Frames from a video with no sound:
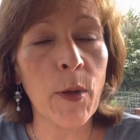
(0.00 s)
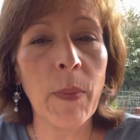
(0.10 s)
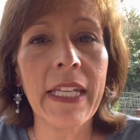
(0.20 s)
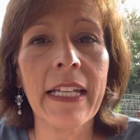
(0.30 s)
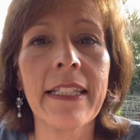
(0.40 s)

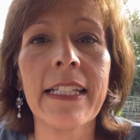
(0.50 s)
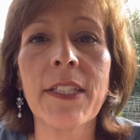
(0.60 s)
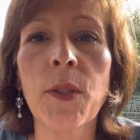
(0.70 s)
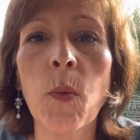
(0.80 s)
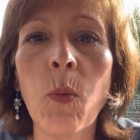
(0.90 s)
because it's
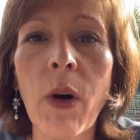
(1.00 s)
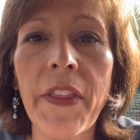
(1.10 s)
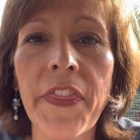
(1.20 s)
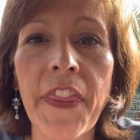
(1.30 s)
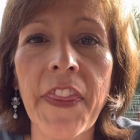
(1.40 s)
the
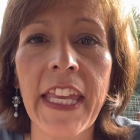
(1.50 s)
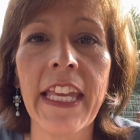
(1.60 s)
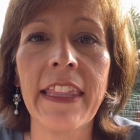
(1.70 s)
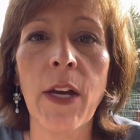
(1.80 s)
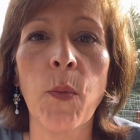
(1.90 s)
one
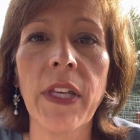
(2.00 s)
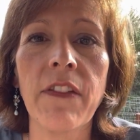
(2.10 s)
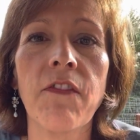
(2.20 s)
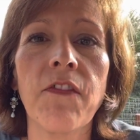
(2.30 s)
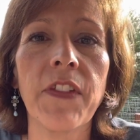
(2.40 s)
thing that we
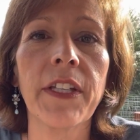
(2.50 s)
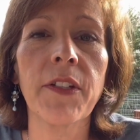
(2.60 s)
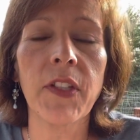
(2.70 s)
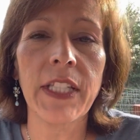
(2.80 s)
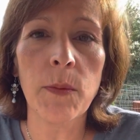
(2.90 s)

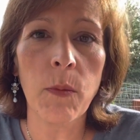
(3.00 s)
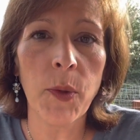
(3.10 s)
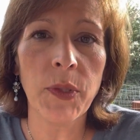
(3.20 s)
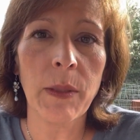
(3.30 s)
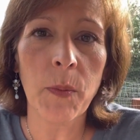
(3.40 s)
feel is
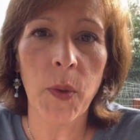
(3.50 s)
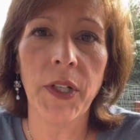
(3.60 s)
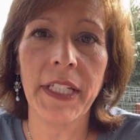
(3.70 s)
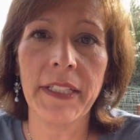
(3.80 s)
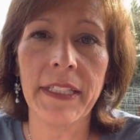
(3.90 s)
most
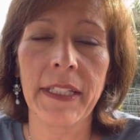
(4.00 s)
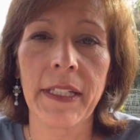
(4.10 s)
important.